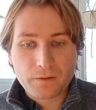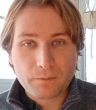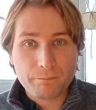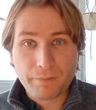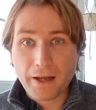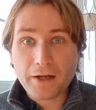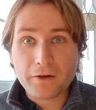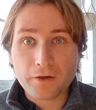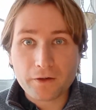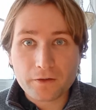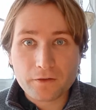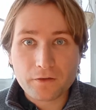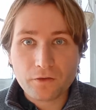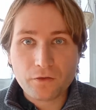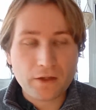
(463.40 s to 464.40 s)
better
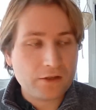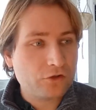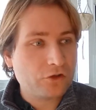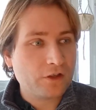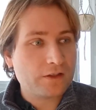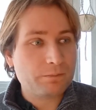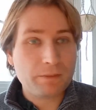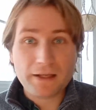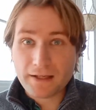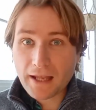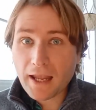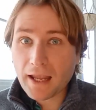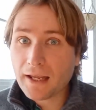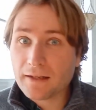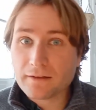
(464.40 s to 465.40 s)
than just being
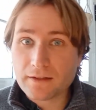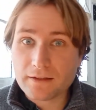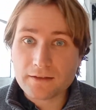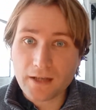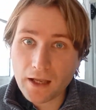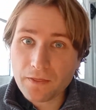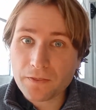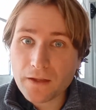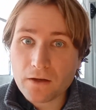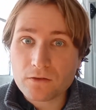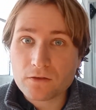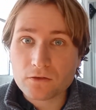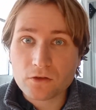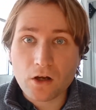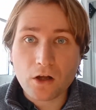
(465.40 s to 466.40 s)
handed
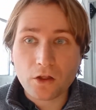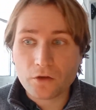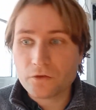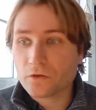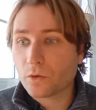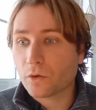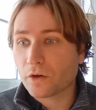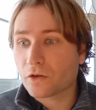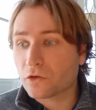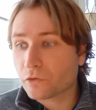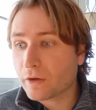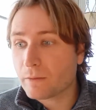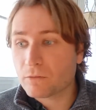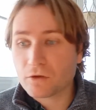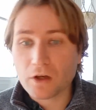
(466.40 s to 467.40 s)
$10,000 or a
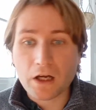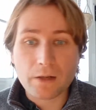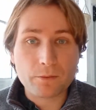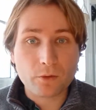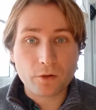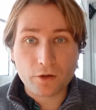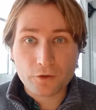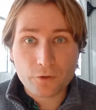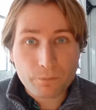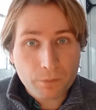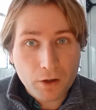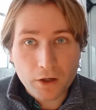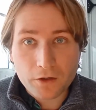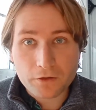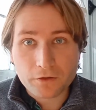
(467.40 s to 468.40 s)
dream job or a new
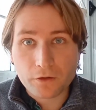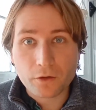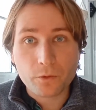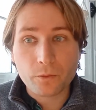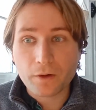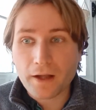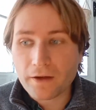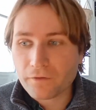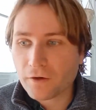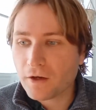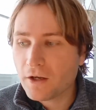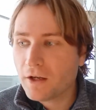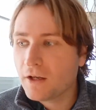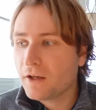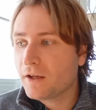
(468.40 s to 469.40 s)
partner or whatever,
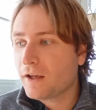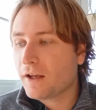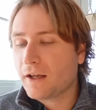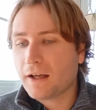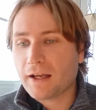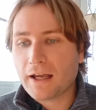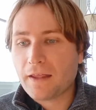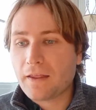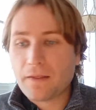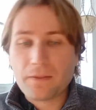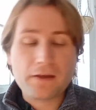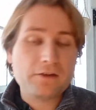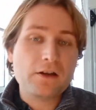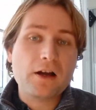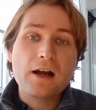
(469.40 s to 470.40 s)
uh, and, and
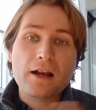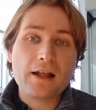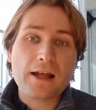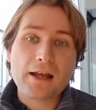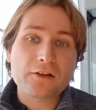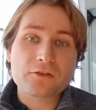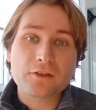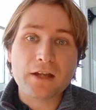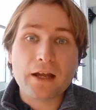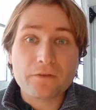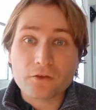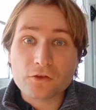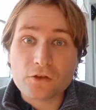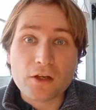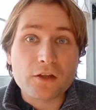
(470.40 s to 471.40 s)
then not actually
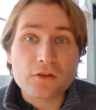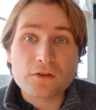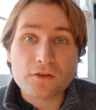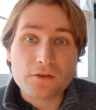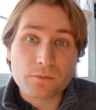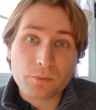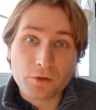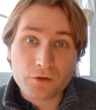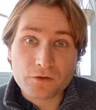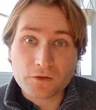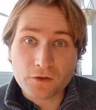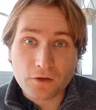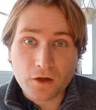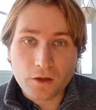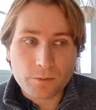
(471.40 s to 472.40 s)
having changed as a
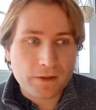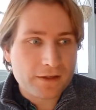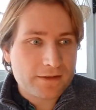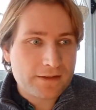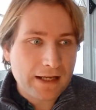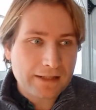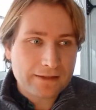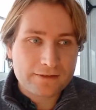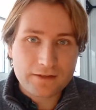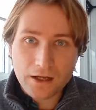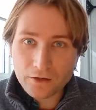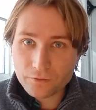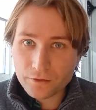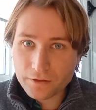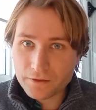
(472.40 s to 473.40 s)
person at all, because that's
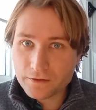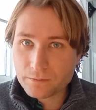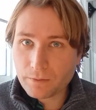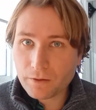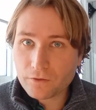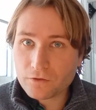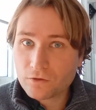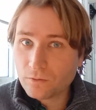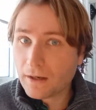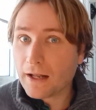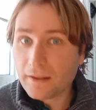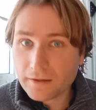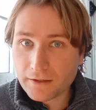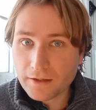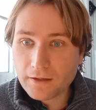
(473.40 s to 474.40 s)
not really
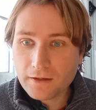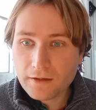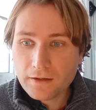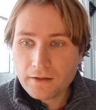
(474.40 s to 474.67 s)
spirituality.